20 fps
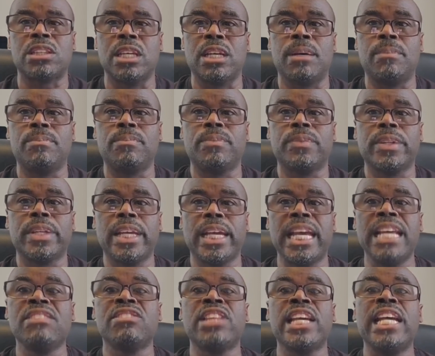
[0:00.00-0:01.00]
them.
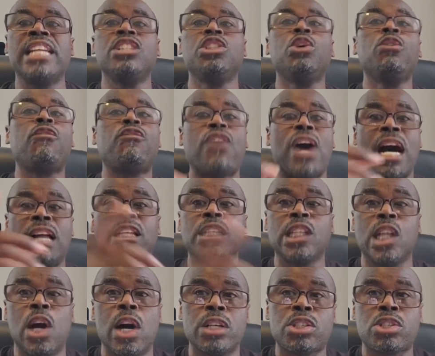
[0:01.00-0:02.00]
And then you file a
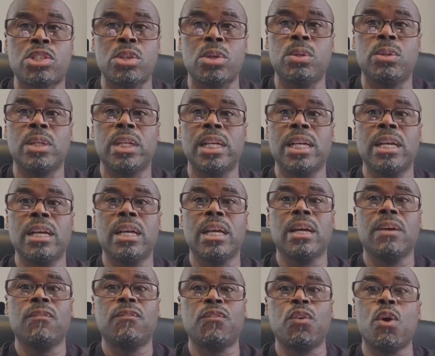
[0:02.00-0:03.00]
lawsuit
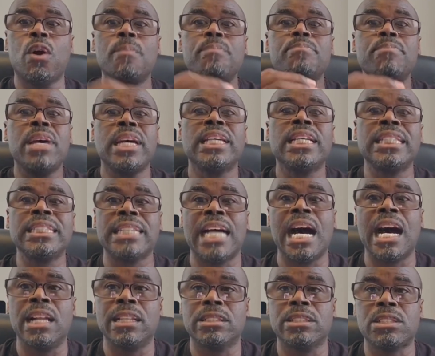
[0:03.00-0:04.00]
for a million
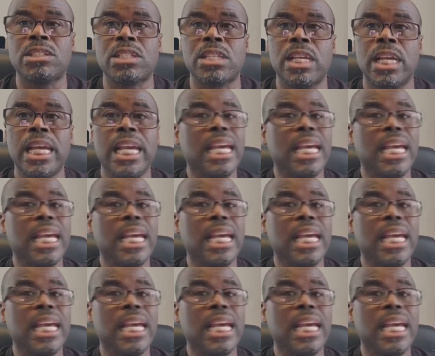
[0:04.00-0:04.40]
dollars.